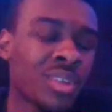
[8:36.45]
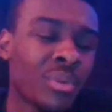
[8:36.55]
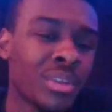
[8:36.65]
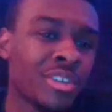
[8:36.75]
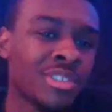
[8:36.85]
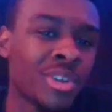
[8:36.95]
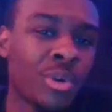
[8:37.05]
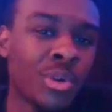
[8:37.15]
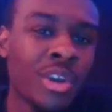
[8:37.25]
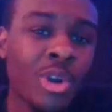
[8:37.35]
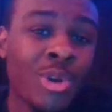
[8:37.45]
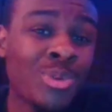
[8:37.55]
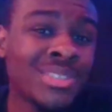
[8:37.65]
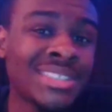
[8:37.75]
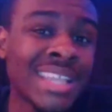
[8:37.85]
21 years old
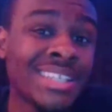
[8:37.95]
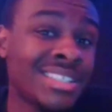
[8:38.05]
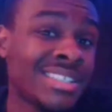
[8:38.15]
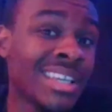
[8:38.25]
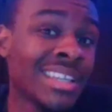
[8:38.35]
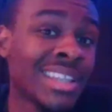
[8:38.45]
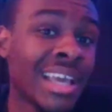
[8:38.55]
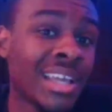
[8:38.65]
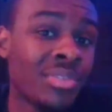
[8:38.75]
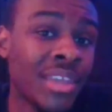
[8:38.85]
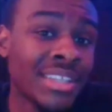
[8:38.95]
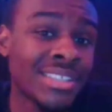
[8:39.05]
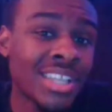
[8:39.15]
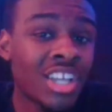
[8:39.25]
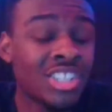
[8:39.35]
who say shit like
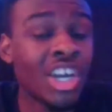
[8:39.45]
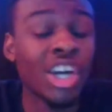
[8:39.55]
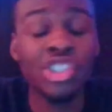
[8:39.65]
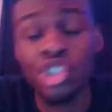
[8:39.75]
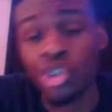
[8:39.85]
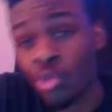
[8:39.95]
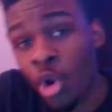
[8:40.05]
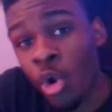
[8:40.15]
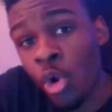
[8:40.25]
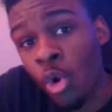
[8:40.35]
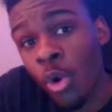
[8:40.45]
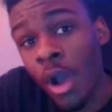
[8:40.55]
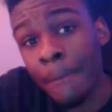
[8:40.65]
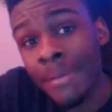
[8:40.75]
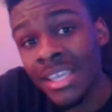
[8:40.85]
this to
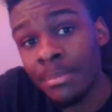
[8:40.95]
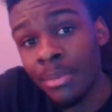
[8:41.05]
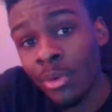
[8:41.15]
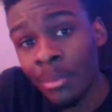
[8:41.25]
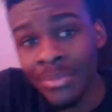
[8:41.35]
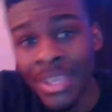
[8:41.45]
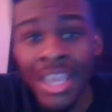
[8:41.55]
troll people.